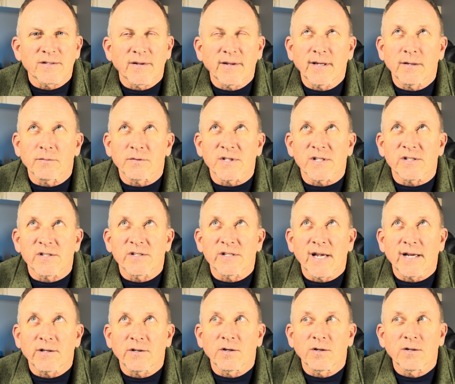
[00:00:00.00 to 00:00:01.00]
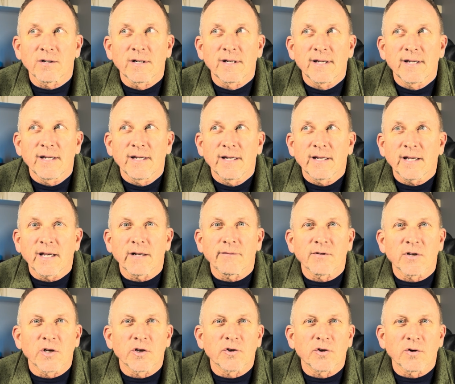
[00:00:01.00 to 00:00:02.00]
I think it was a Sector, kind of
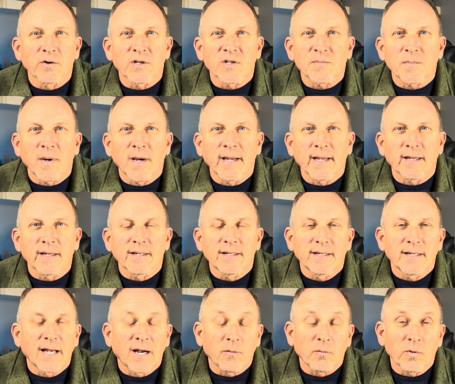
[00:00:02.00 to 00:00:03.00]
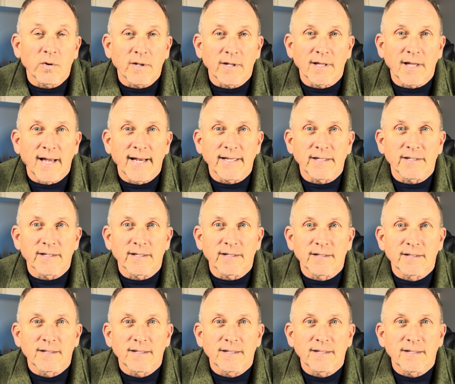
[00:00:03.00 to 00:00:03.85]
an endurance bike. I really liked it.